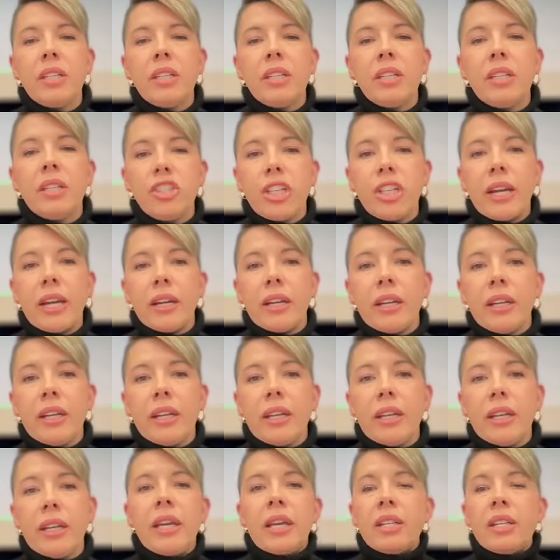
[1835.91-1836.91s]
Share.
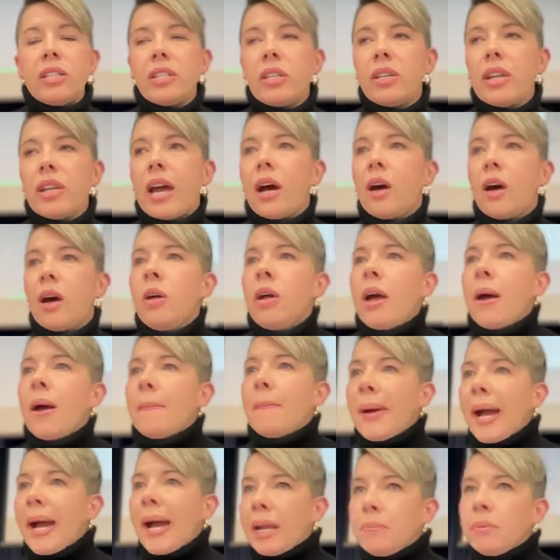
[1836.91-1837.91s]
So now
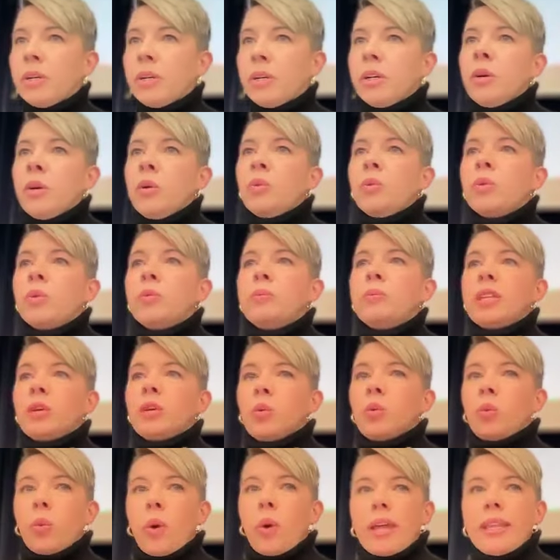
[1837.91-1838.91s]
Piper will be
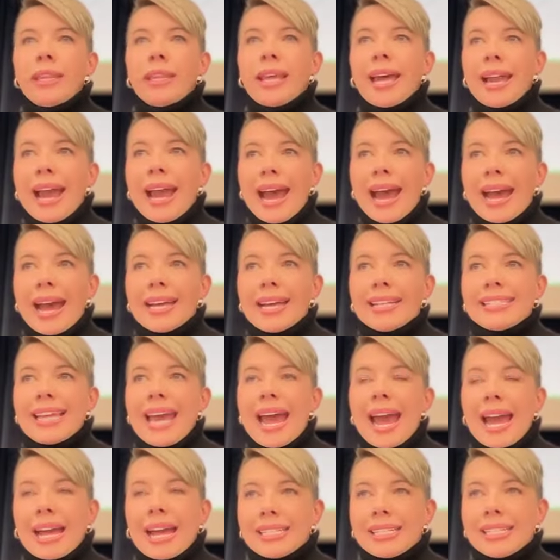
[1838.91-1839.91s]
the one that has
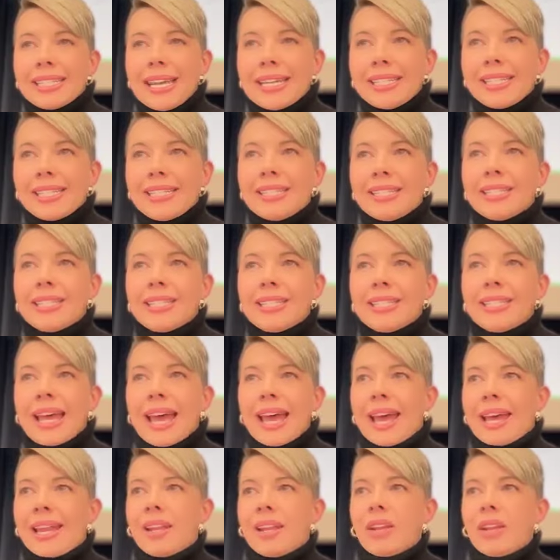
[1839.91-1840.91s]
access
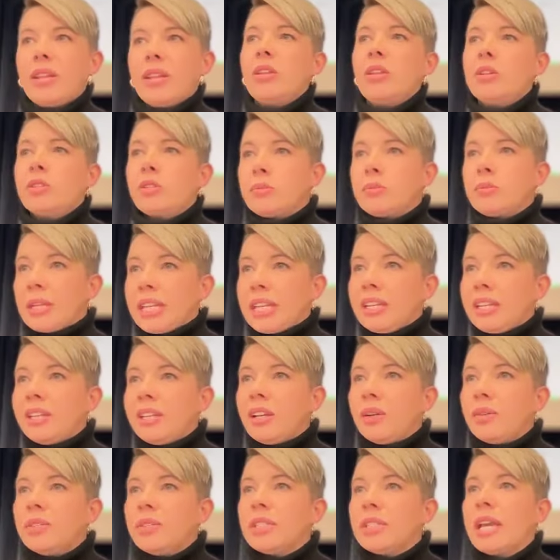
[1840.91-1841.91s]
to those meeting
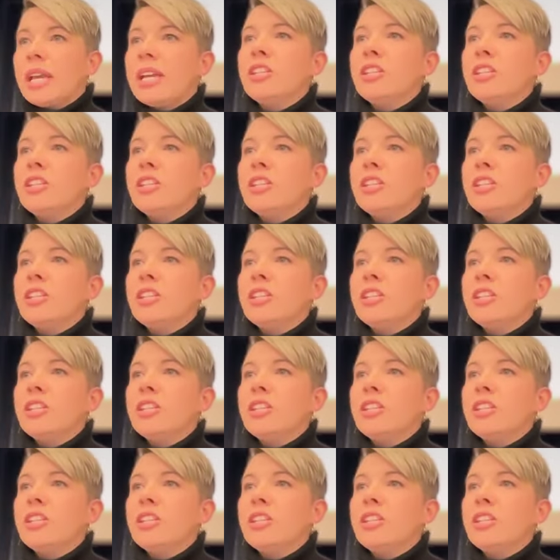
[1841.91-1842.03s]
notes,